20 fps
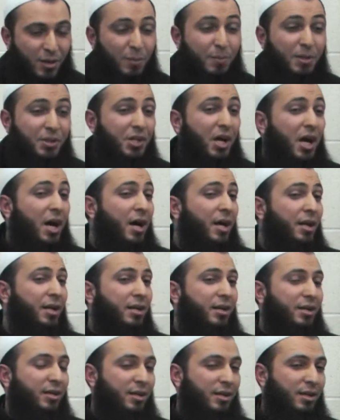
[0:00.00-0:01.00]

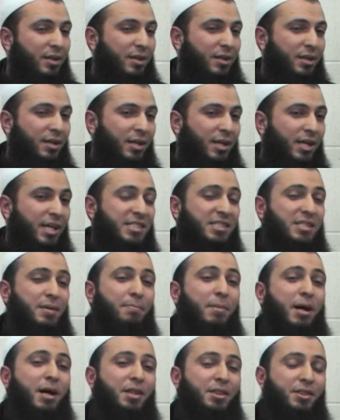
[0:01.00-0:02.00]
Ramadan is
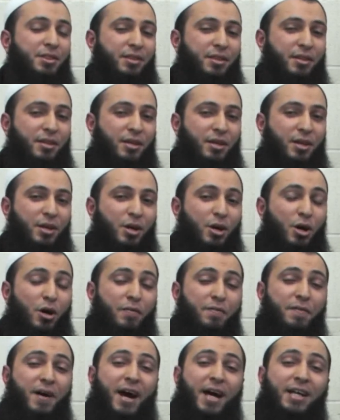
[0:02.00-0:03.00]
the month
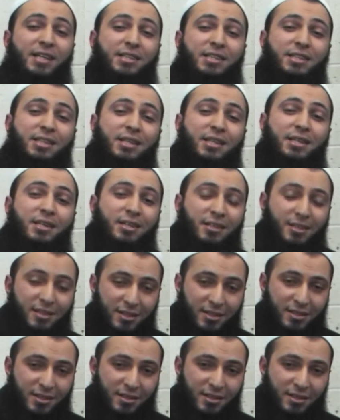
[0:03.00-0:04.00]
of hunting
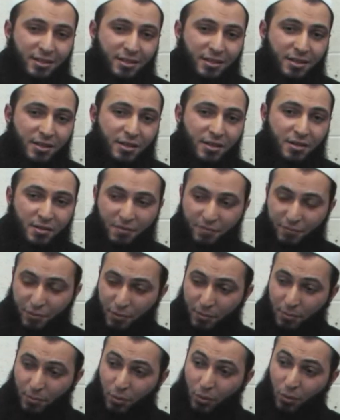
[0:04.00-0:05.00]

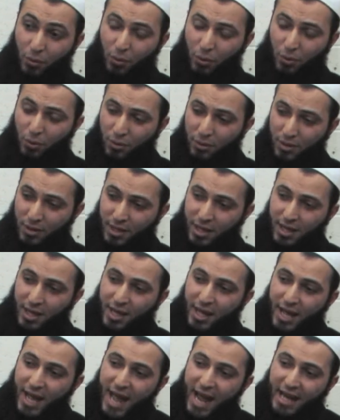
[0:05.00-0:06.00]
for more
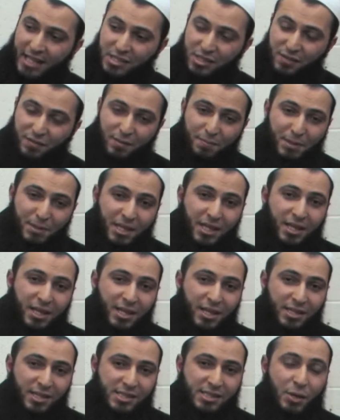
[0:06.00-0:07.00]
acts of
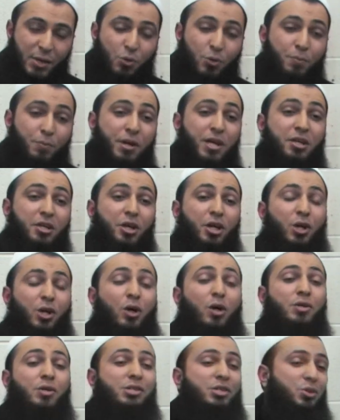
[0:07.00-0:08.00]
obedience that will bring you
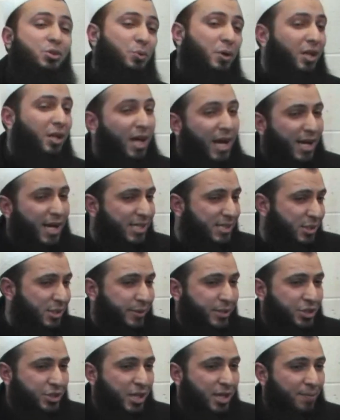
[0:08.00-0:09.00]
closer to Allah Azza
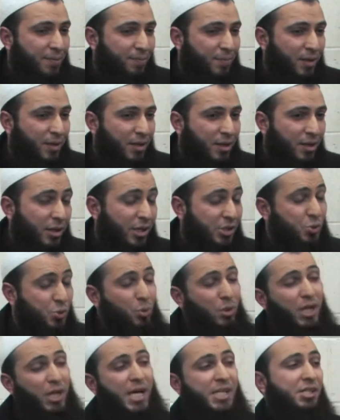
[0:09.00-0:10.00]
wa Jalla.
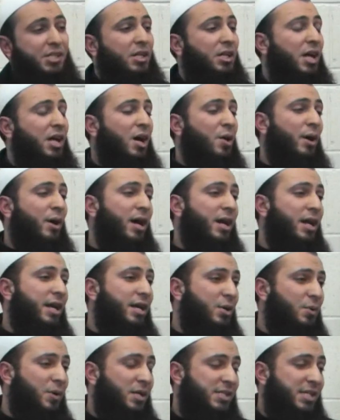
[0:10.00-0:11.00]
Rasulullah sallallahu
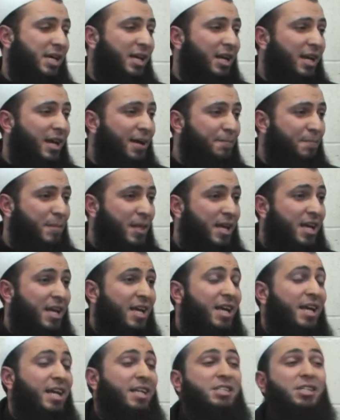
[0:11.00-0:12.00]
alayhi wa sallam,
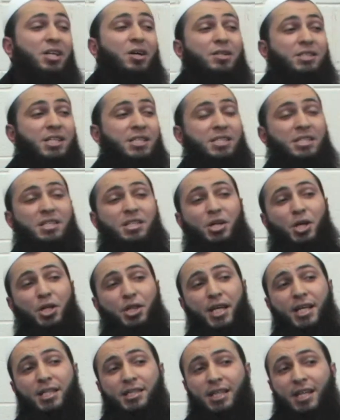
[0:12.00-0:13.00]
he tells us in the
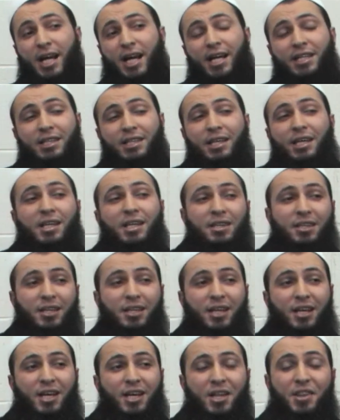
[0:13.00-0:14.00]
authentic hadith
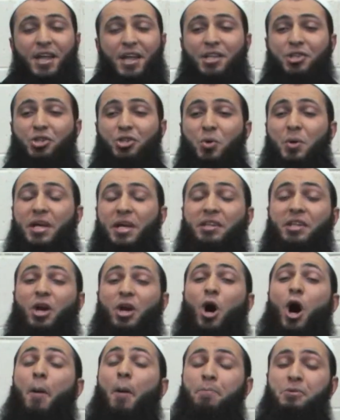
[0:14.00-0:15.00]
that doing
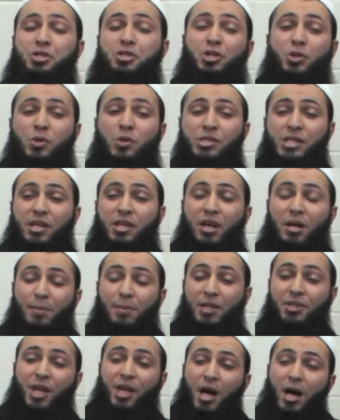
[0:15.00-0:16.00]
the optionals in
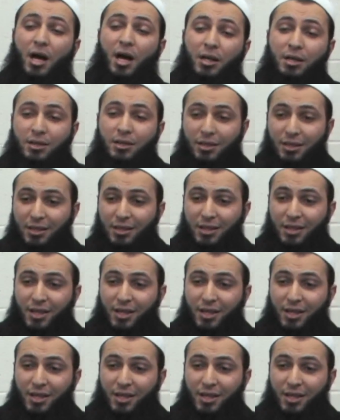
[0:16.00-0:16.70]
Ramadan